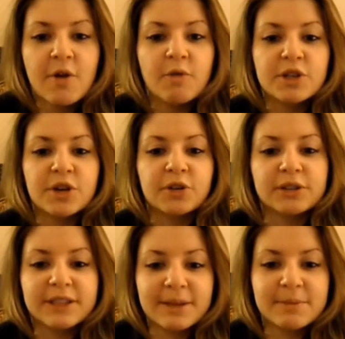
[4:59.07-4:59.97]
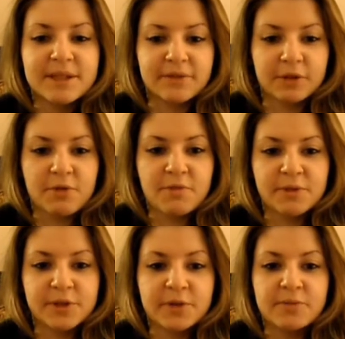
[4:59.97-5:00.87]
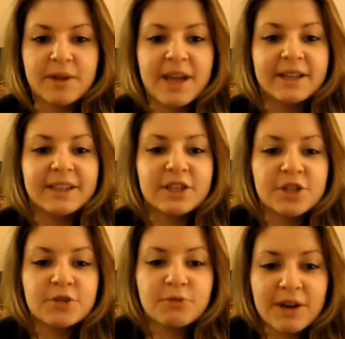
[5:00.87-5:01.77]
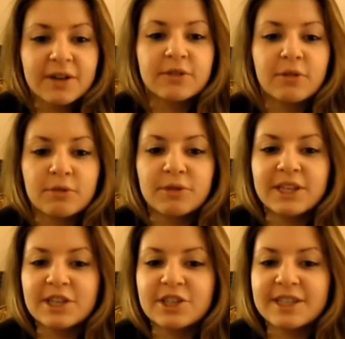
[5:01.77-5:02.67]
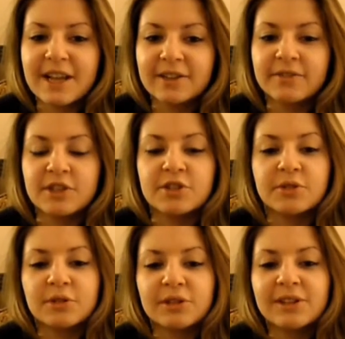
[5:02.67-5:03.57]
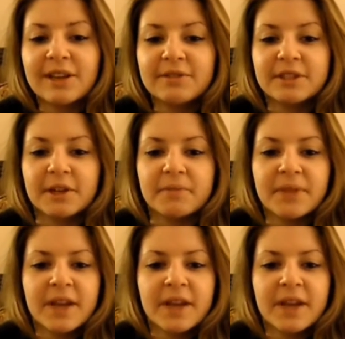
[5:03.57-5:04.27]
which are the tips of the chromosome, and they shrink through each cell division during a lifetime.